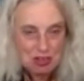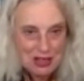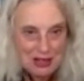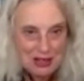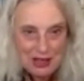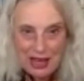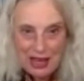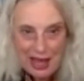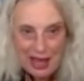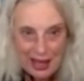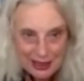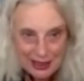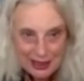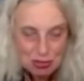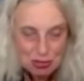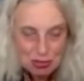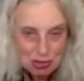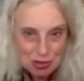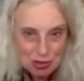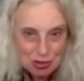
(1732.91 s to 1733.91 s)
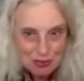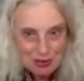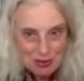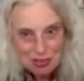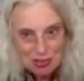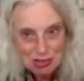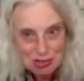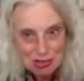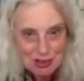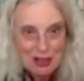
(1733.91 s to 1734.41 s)
Laing. So that's
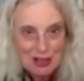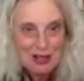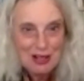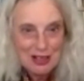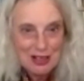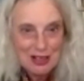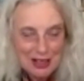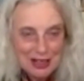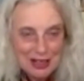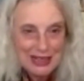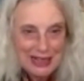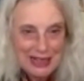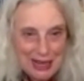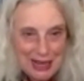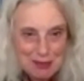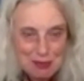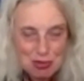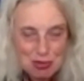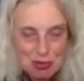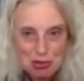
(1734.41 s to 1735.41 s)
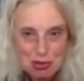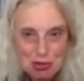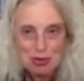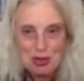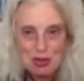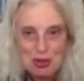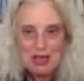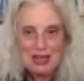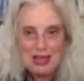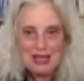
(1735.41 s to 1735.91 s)
the guy I came to
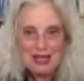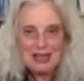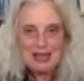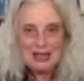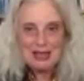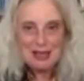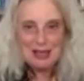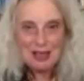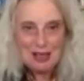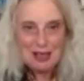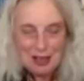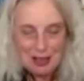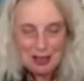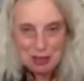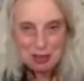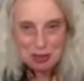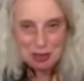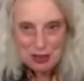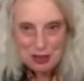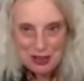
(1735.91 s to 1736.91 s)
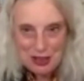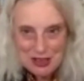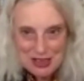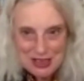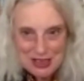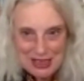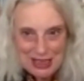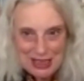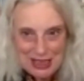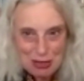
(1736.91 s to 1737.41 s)
the United
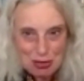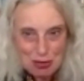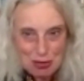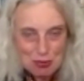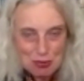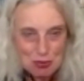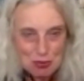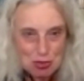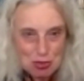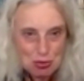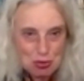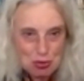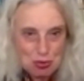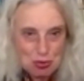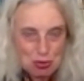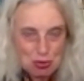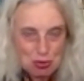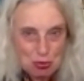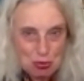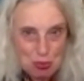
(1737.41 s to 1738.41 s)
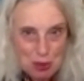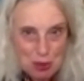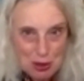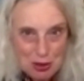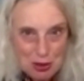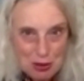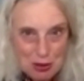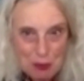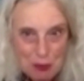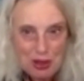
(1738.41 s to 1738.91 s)
Kingdom to work
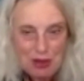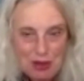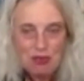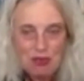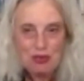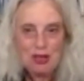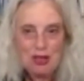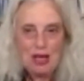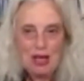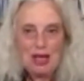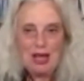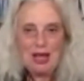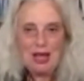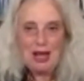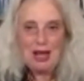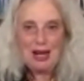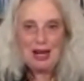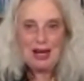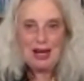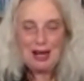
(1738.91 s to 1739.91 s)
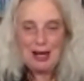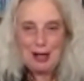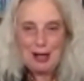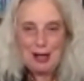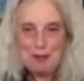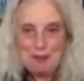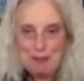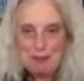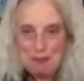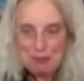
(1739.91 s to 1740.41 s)
with.
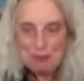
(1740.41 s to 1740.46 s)
And